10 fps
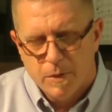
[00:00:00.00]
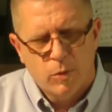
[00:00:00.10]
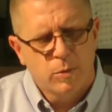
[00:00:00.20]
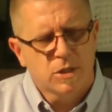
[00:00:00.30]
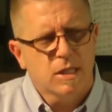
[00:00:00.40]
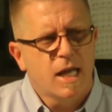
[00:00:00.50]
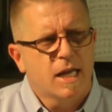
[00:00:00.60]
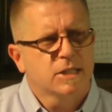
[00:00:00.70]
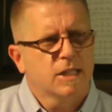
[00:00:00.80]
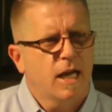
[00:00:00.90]
When was the
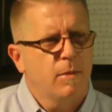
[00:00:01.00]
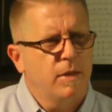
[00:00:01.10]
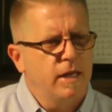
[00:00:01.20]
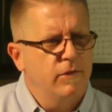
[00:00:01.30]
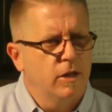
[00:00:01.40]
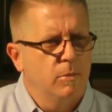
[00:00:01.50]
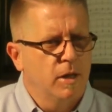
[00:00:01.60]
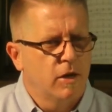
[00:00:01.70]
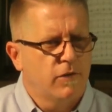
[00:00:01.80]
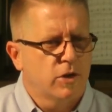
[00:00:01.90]
last time, even in the
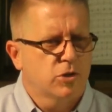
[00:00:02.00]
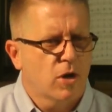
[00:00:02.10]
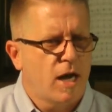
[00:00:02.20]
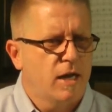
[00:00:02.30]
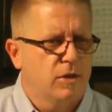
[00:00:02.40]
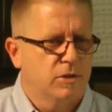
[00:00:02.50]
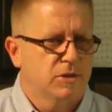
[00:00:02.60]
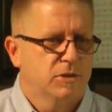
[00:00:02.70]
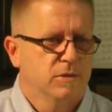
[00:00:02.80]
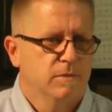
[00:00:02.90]
middle of our
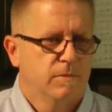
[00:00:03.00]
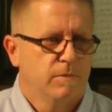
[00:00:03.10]
trials,